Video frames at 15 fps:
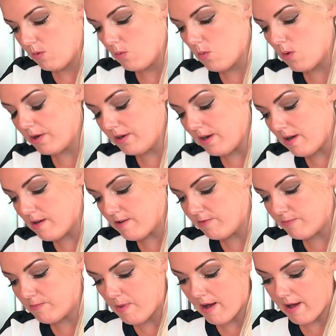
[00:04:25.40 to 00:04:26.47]
One
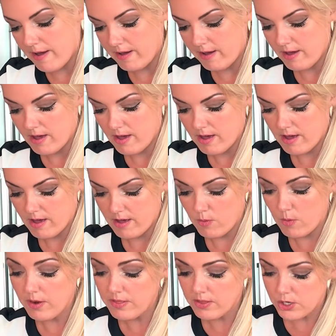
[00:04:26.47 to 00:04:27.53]
of
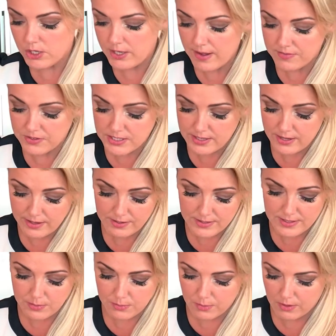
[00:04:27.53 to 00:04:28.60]
the chefs that I
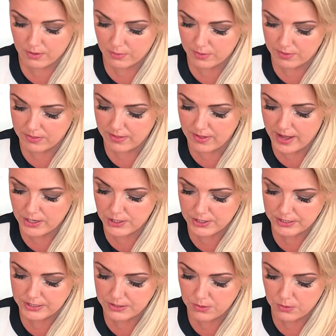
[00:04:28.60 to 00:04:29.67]
used to work with
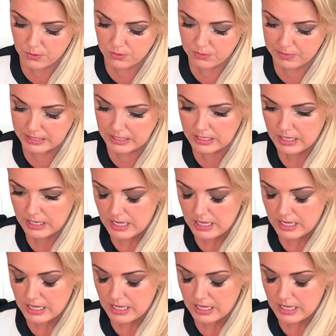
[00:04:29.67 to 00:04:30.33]
actually told me